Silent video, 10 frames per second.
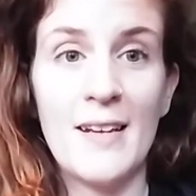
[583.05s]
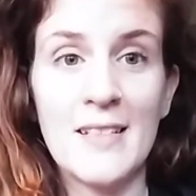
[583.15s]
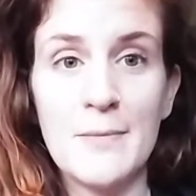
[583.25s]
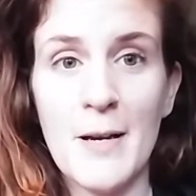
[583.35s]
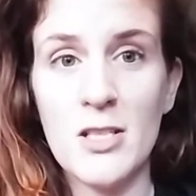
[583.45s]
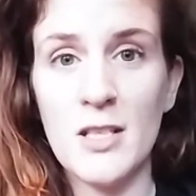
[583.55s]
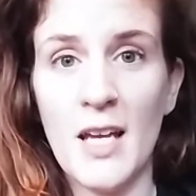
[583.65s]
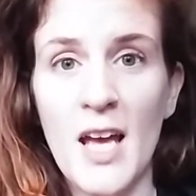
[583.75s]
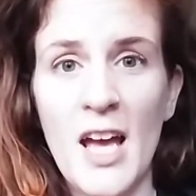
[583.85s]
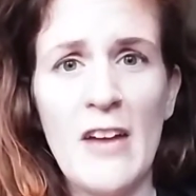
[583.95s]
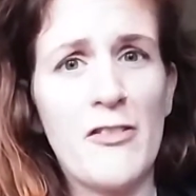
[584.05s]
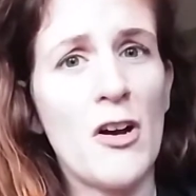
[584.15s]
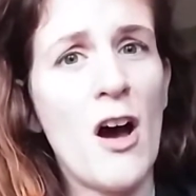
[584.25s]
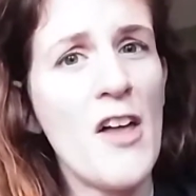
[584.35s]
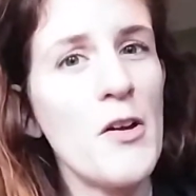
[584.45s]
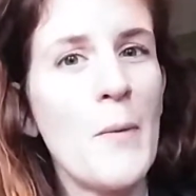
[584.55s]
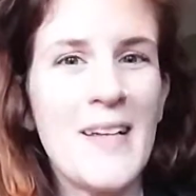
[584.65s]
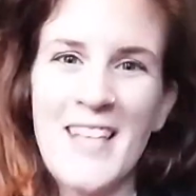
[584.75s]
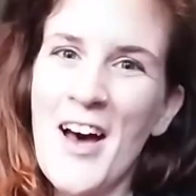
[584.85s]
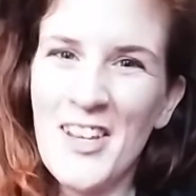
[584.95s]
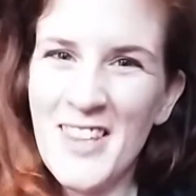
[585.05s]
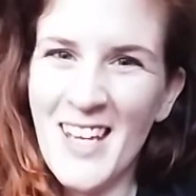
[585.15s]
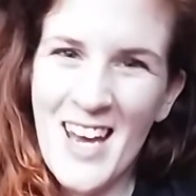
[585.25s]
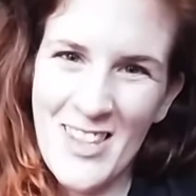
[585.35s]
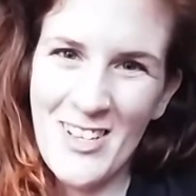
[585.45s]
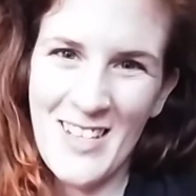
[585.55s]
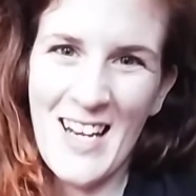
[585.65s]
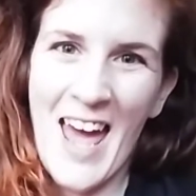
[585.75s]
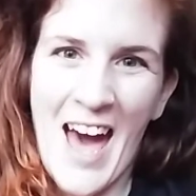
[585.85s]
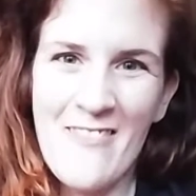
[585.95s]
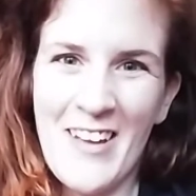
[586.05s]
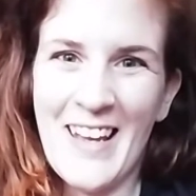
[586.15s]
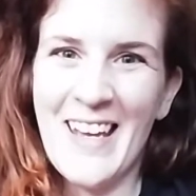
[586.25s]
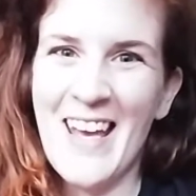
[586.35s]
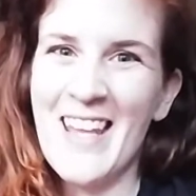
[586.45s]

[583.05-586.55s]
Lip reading: and especially if you're otherwise healthy other than having